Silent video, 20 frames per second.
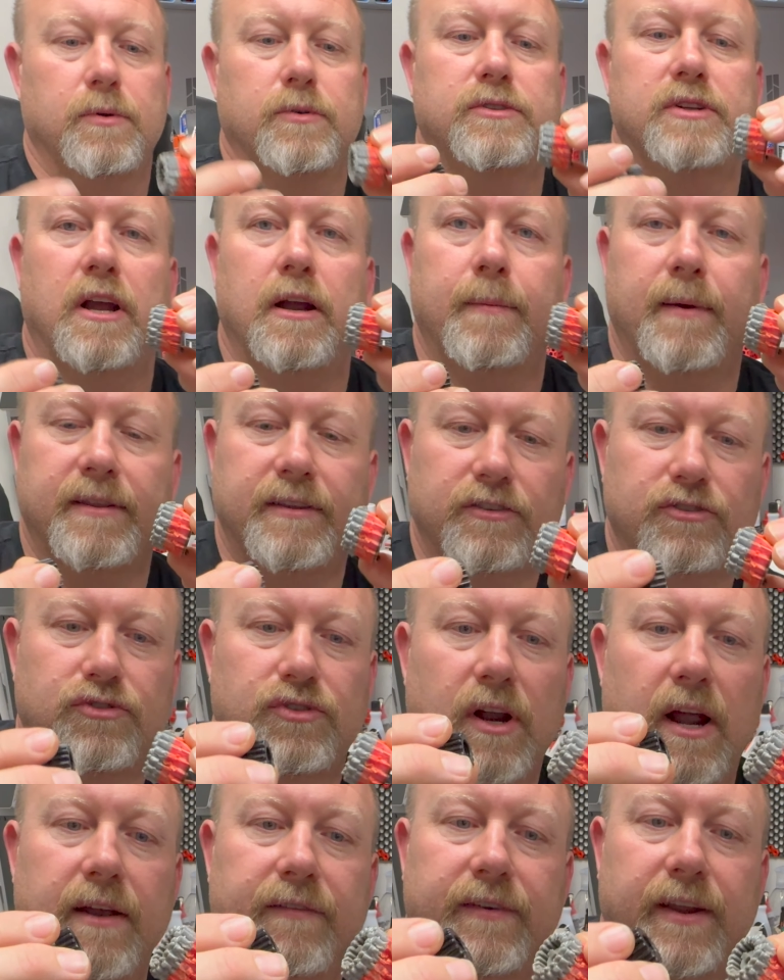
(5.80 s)
we were talking about this
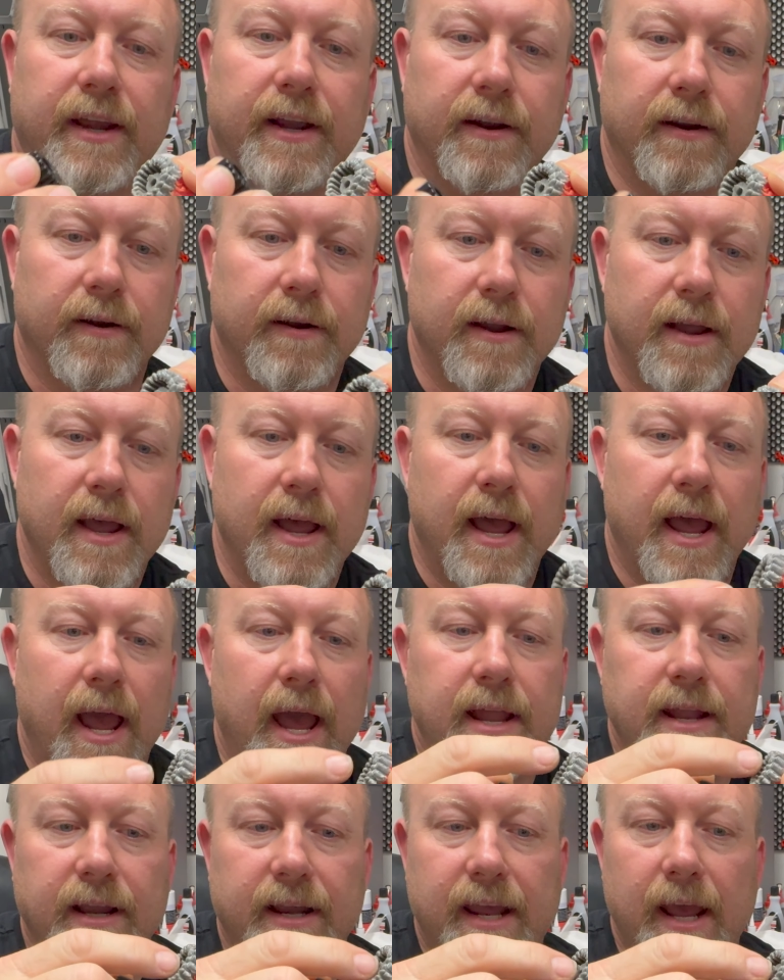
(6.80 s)
drive gear,
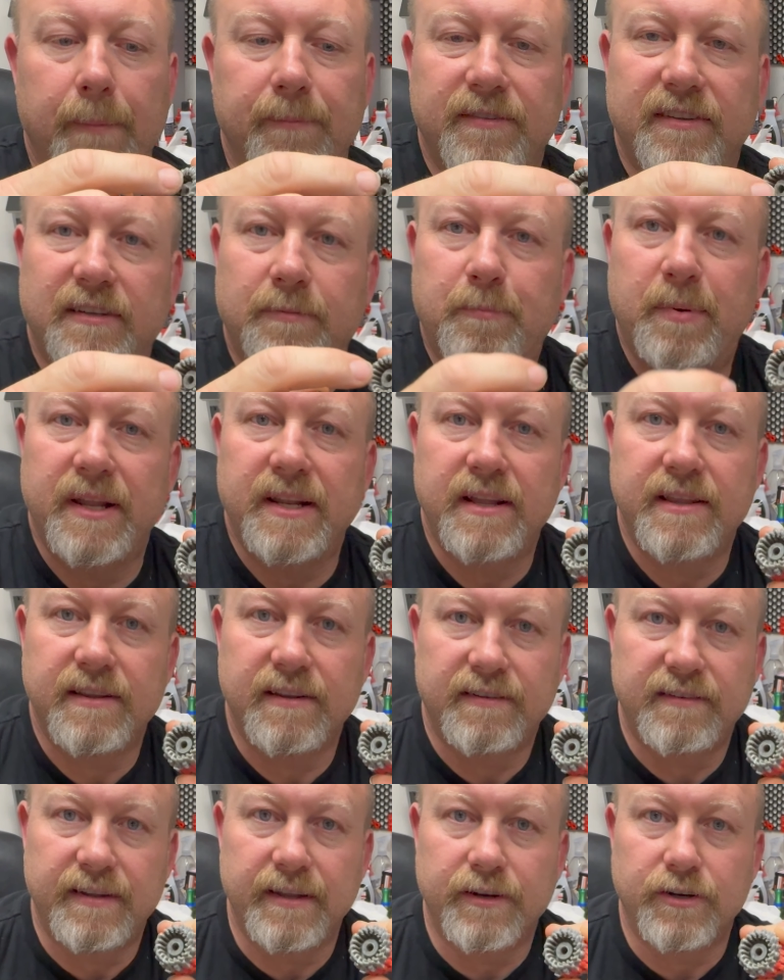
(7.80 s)
and it kept spinning the
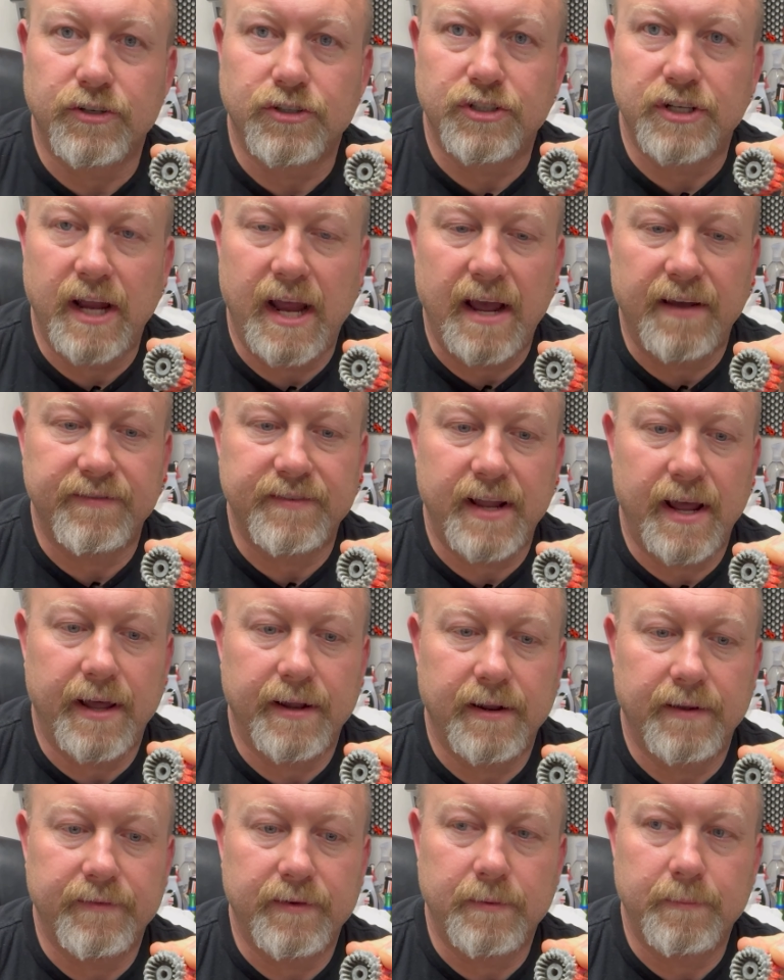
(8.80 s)
center shaft out
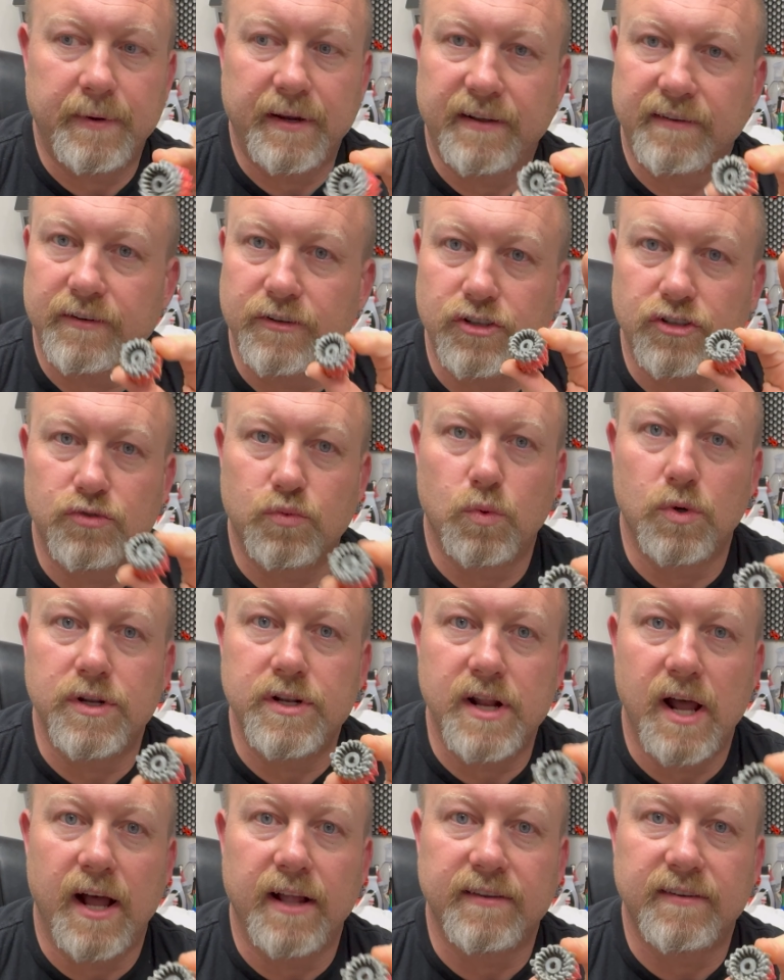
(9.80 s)
of it because it just would
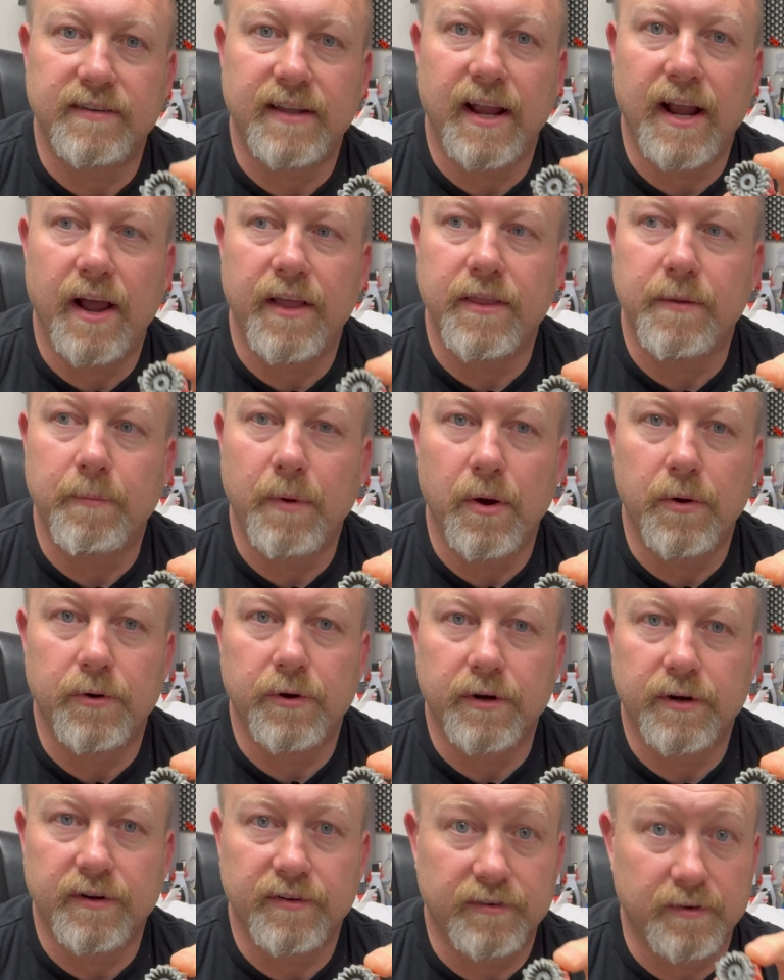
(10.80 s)
not stay on the
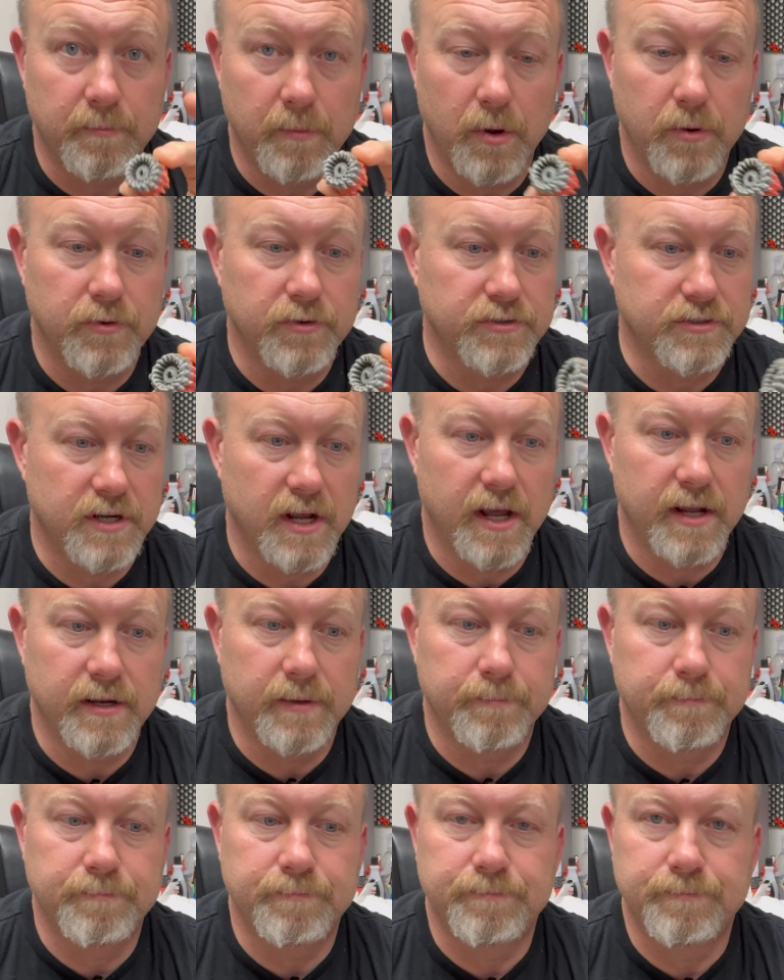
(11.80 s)
motor because the motor's got a
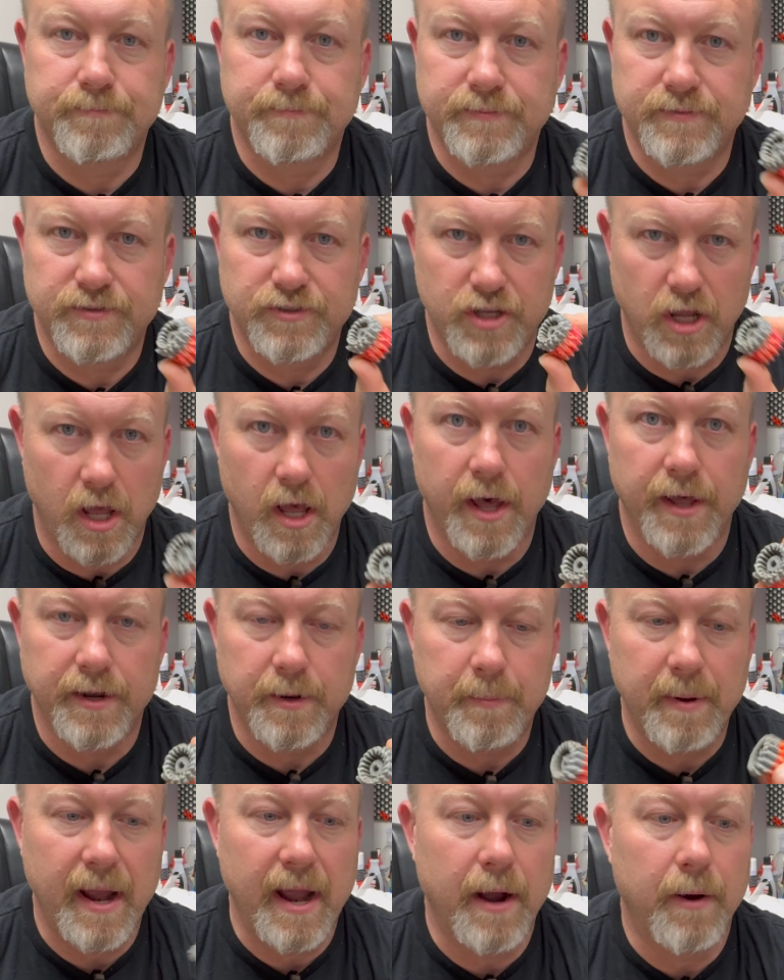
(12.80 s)
ton
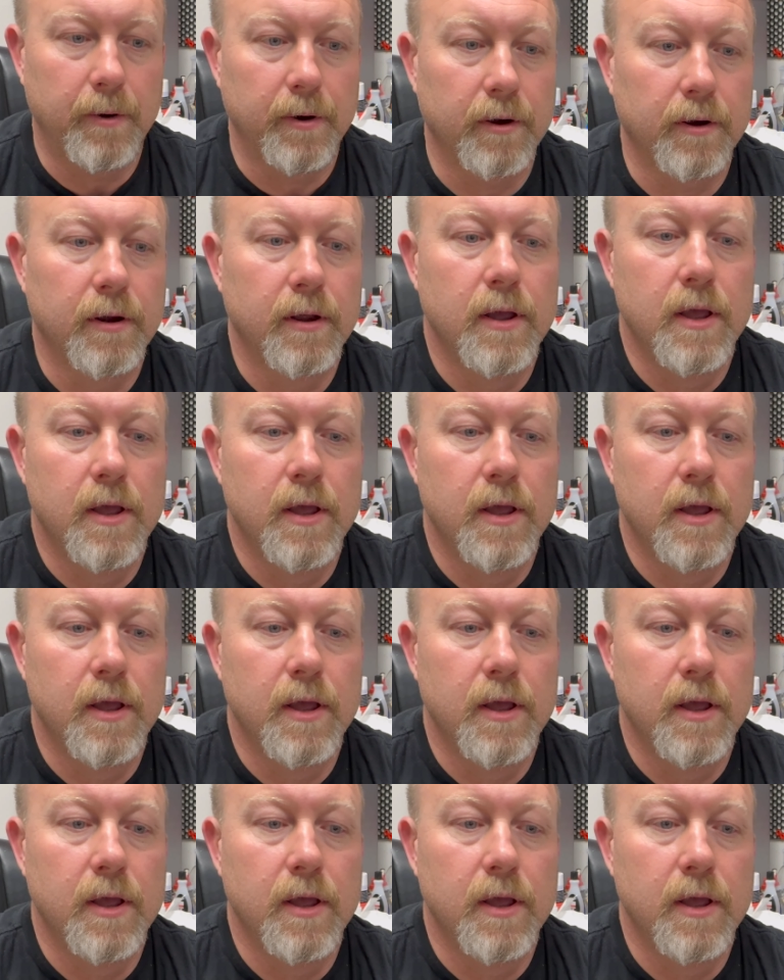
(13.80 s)
of power.